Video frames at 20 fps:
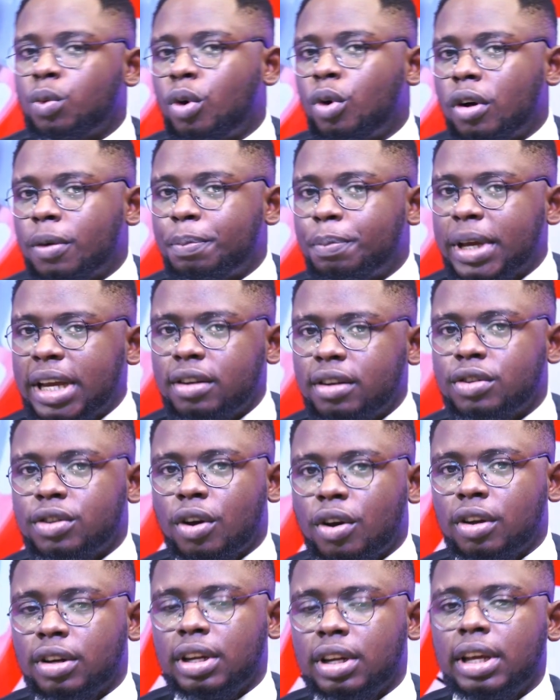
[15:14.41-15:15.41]
work being
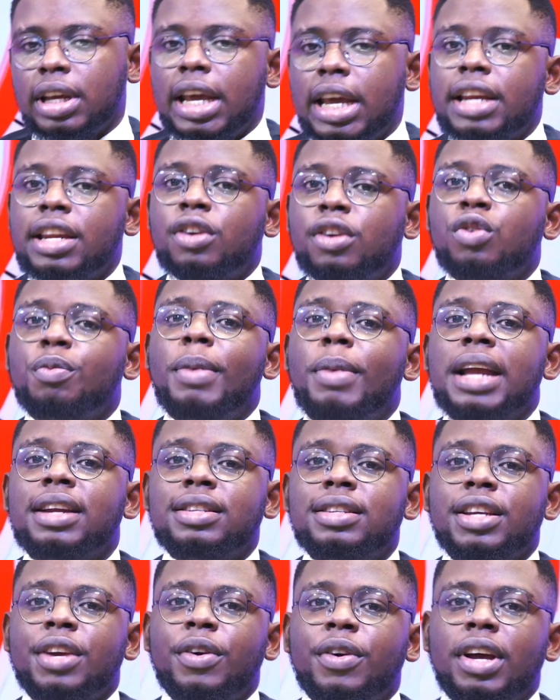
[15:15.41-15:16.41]
done in the
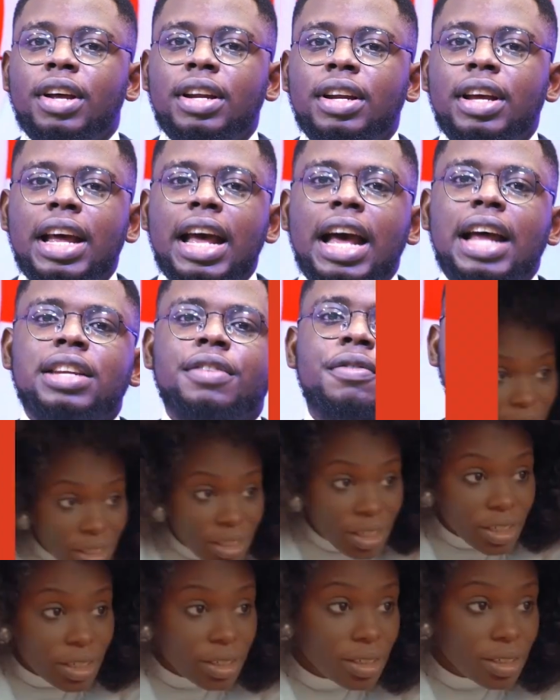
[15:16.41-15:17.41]
humanitarian and
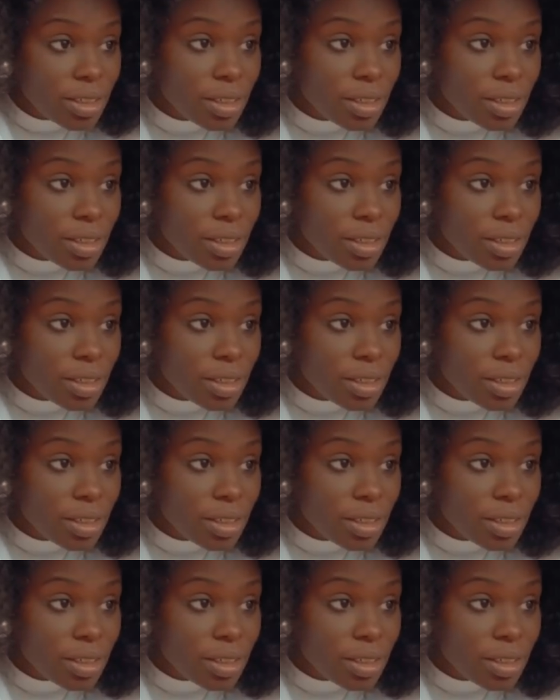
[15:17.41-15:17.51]
development